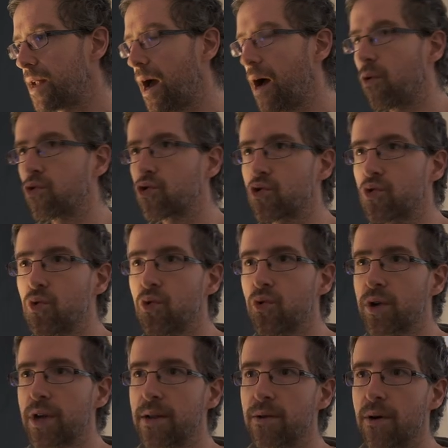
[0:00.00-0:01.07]
I also
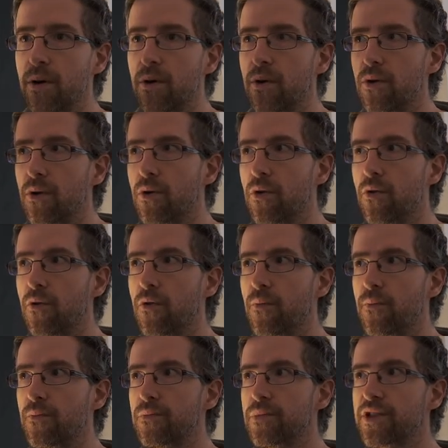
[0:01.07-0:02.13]

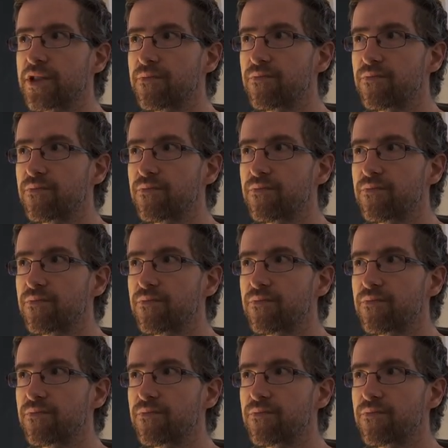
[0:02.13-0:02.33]
can